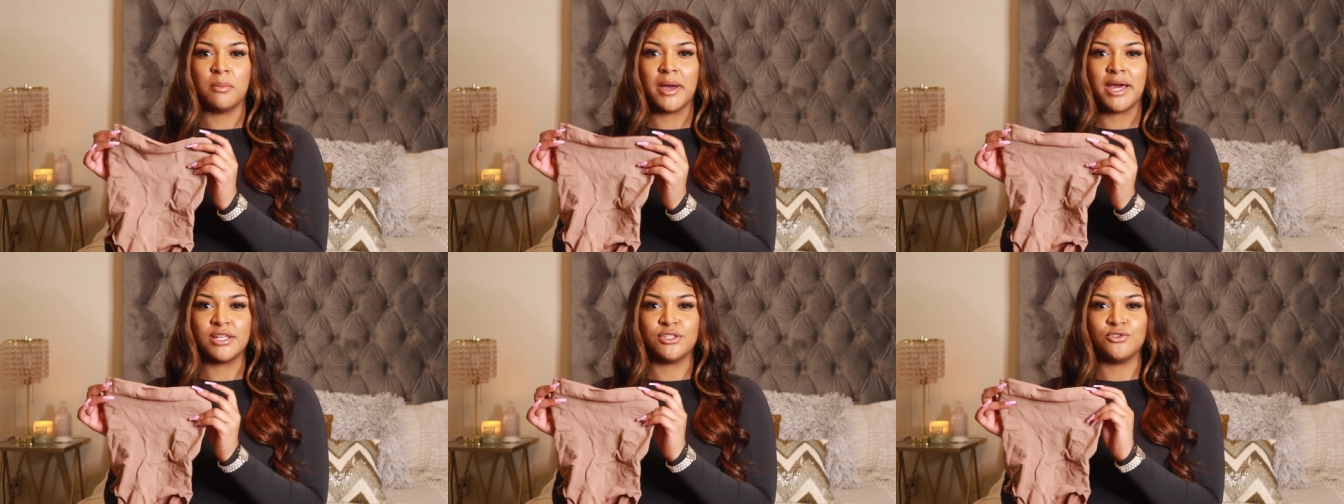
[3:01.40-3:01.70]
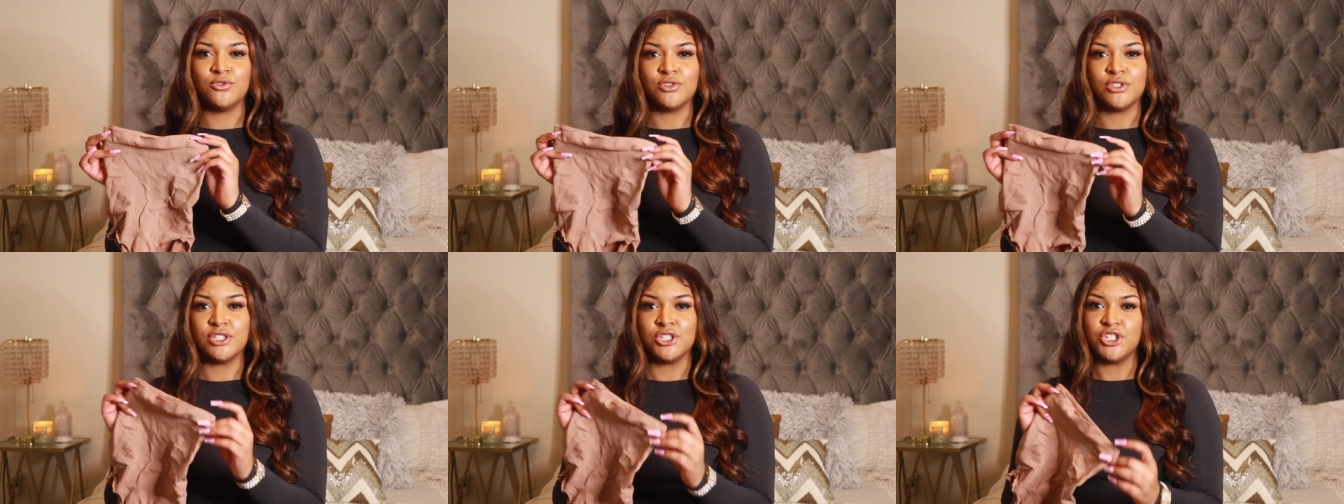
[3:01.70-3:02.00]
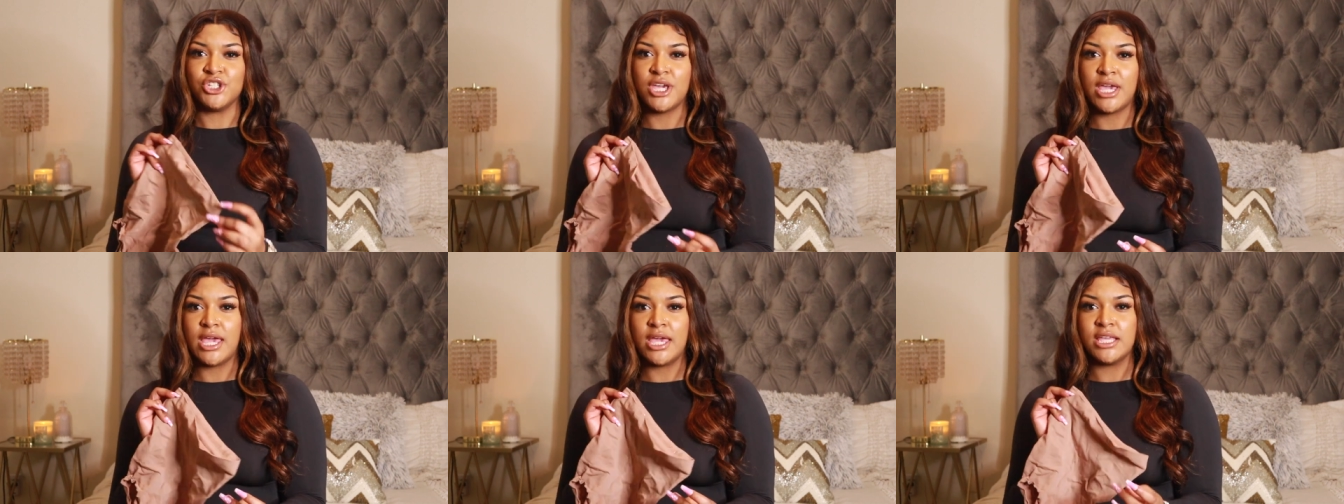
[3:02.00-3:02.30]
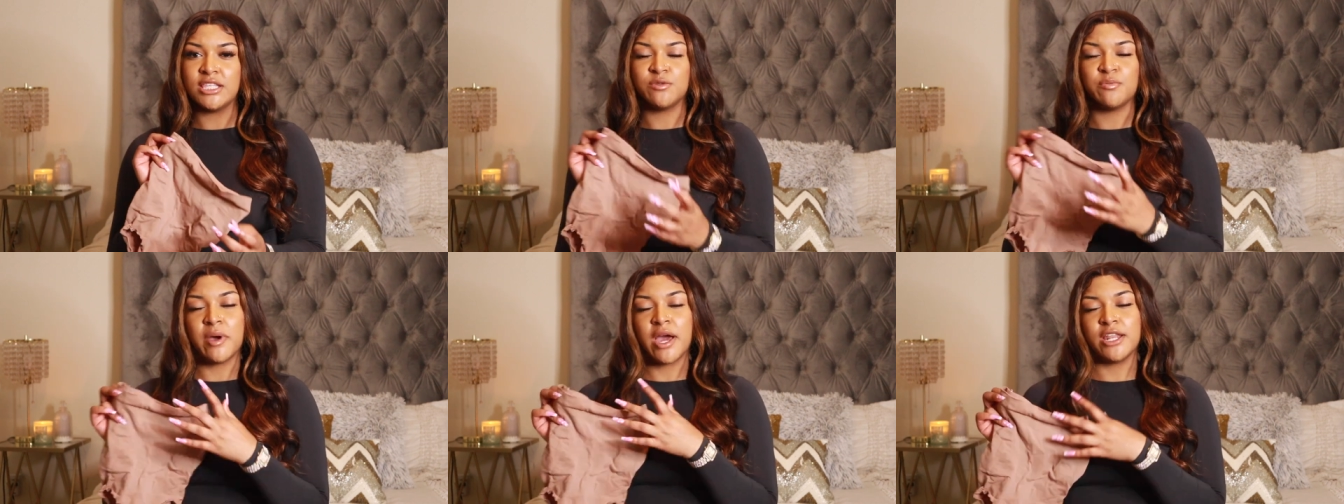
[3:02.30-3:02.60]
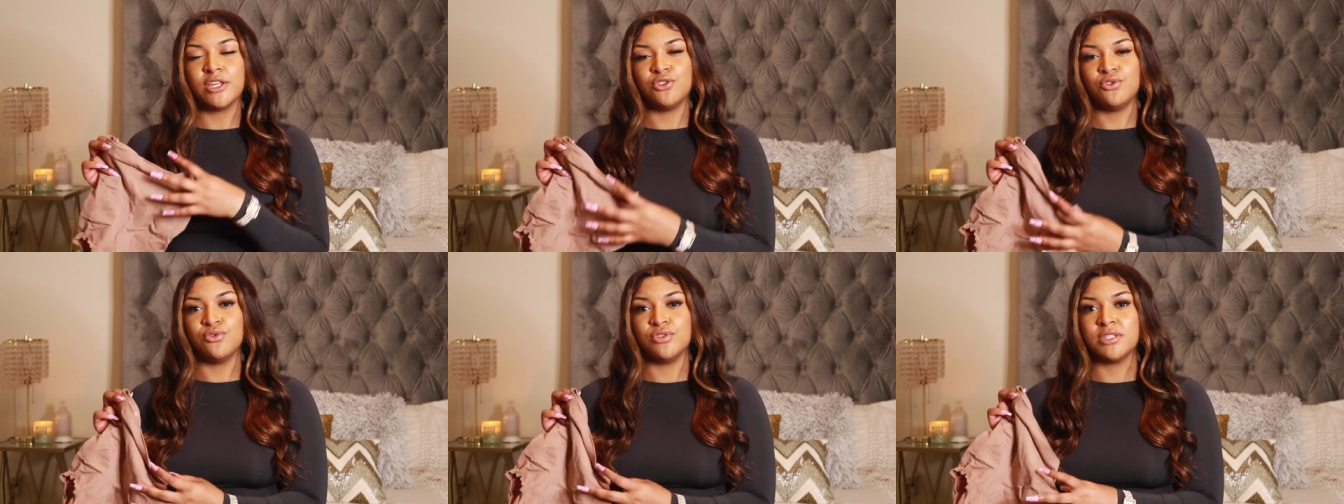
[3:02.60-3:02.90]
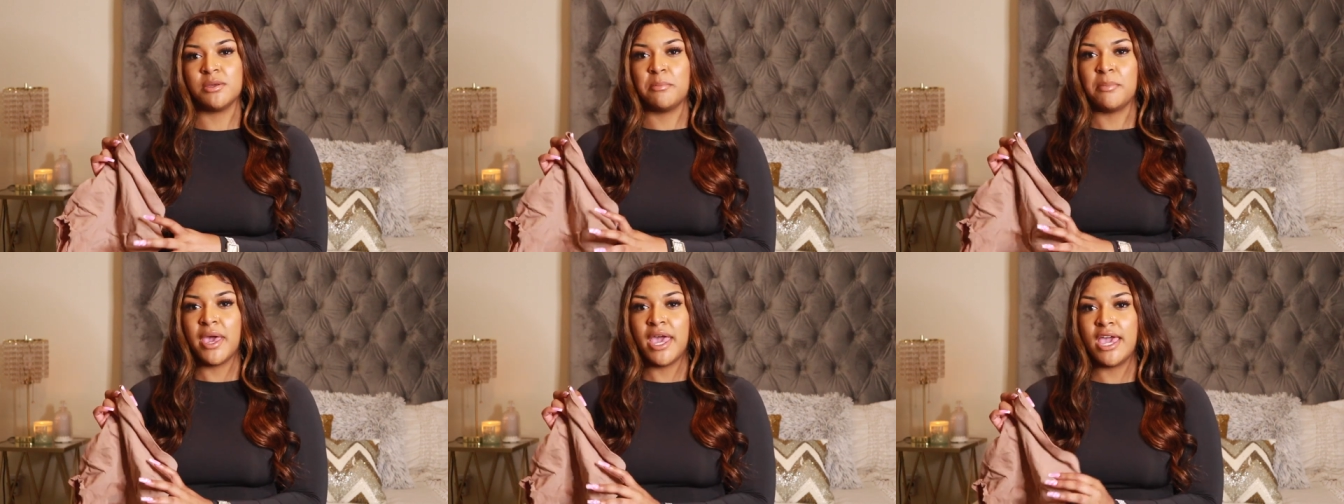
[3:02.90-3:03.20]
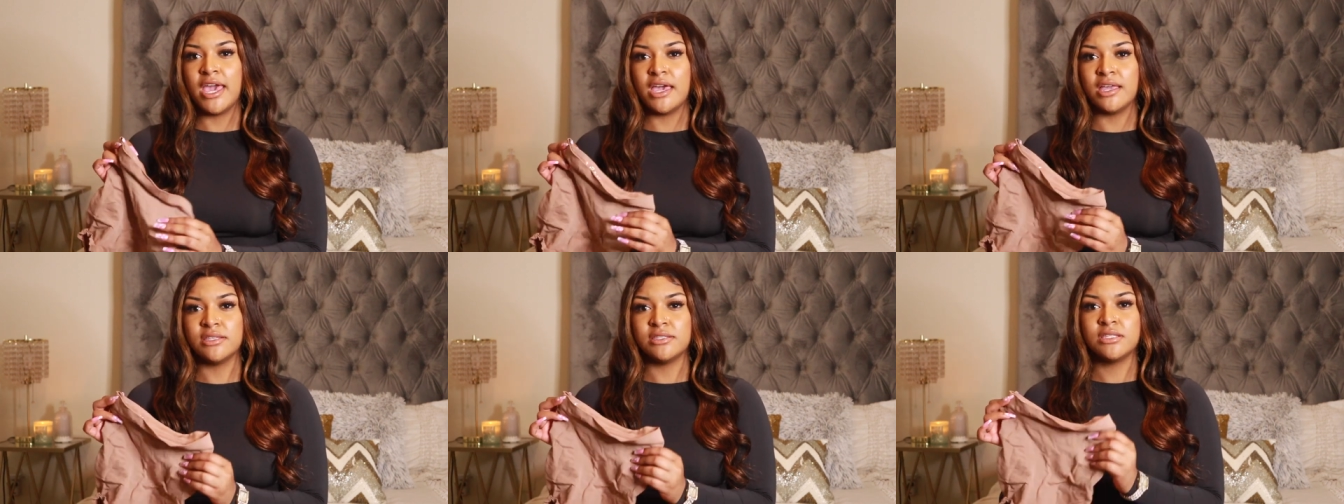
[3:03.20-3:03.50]
with bodysuits and jeans bodysuits and
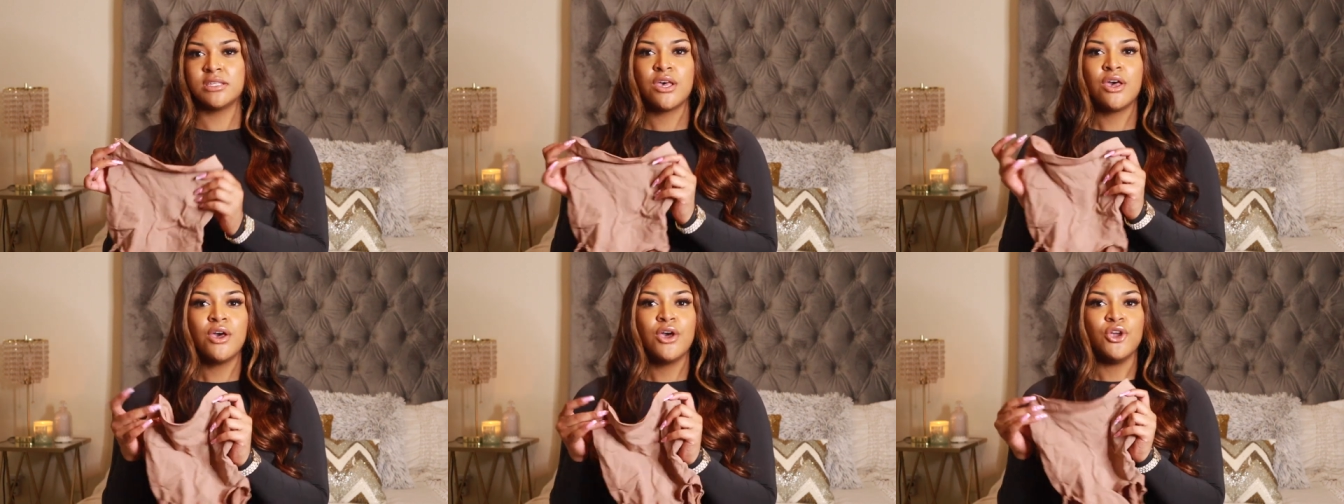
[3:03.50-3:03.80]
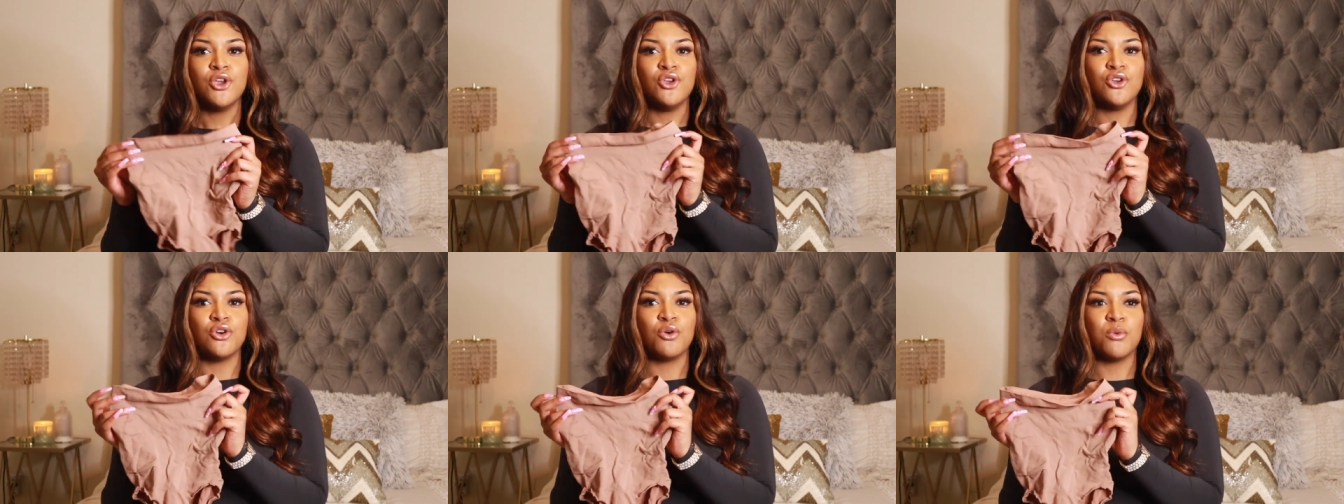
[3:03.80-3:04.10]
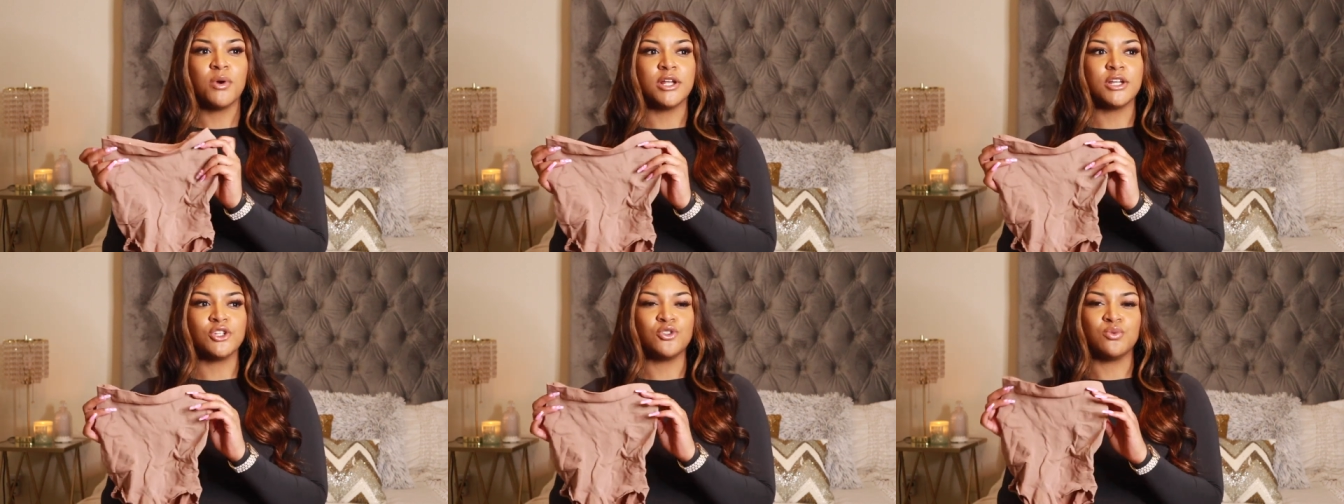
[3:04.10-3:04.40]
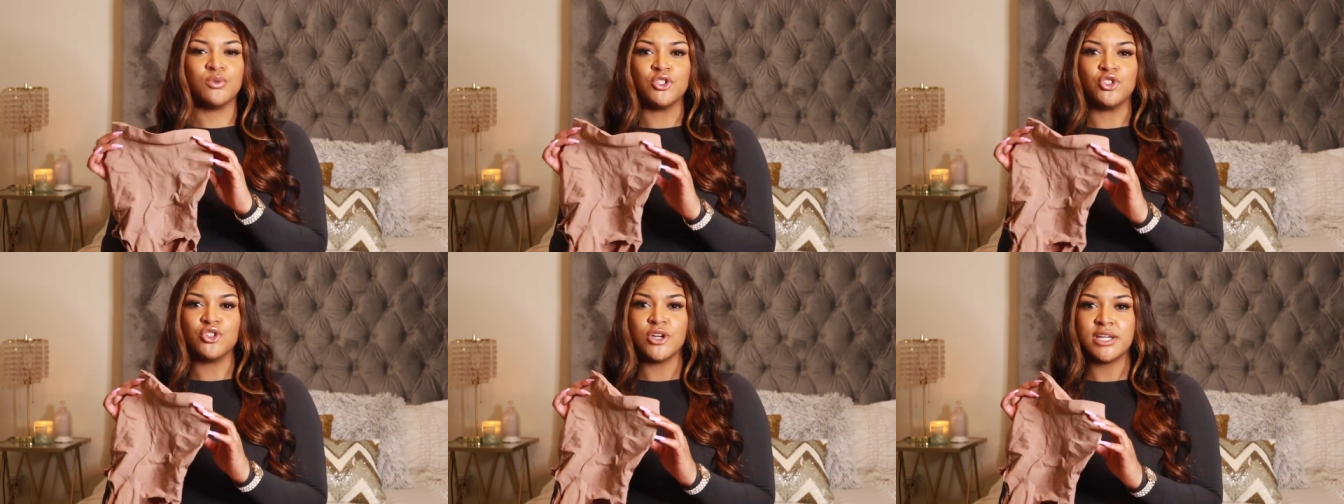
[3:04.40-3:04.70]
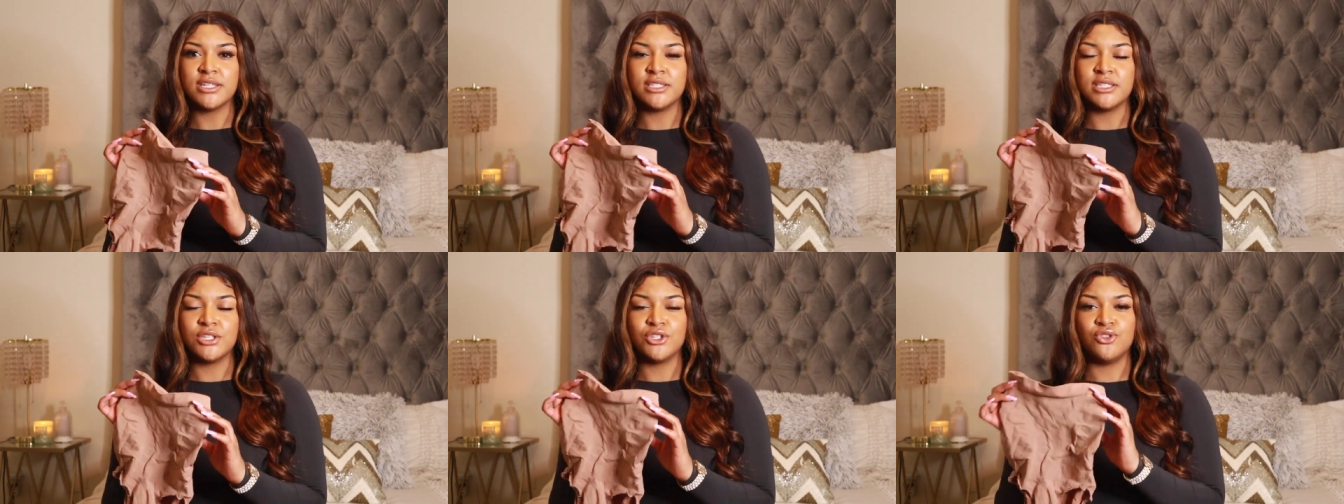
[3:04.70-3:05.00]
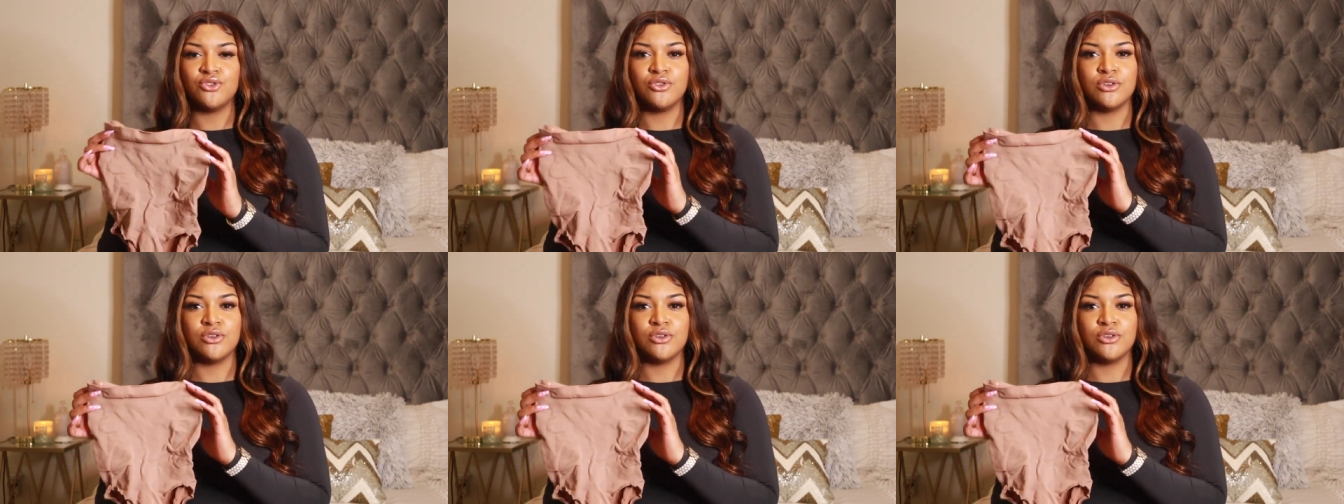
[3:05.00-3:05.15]
pants you can wear this with dresses.